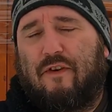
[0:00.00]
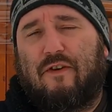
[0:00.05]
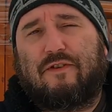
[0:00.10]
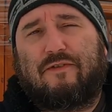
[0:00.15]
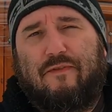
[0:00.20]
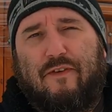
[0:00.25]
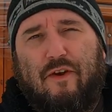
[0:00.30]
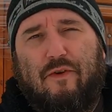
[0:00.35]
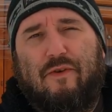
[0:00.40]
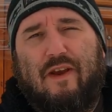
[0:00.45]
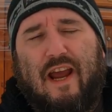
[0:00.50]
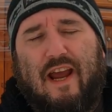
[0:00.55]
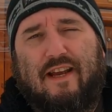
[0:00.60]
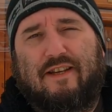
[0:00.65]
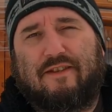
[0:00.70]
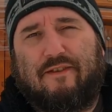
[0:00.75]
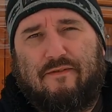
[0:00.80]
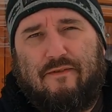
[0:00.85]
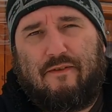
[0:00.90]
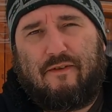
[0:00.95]
first few
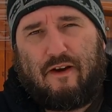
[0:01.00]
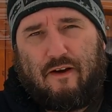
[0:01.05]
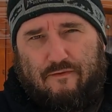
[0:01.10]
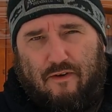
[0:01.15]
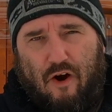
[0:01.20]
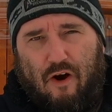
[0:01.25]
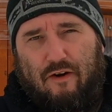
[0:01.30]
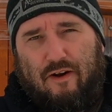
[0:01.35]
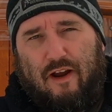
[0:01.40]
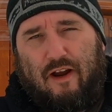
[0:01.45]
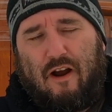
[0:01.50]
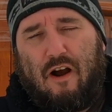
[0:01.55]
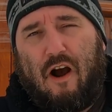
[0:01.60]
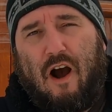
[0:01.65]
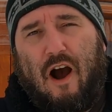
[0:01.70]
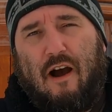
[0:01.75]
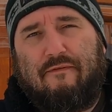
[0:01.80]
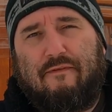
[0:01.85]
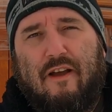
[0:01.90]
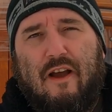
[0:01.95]
days of hardening
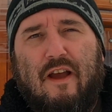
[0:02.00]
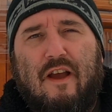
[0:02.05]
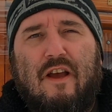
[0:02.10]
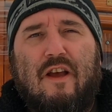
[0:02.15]
off.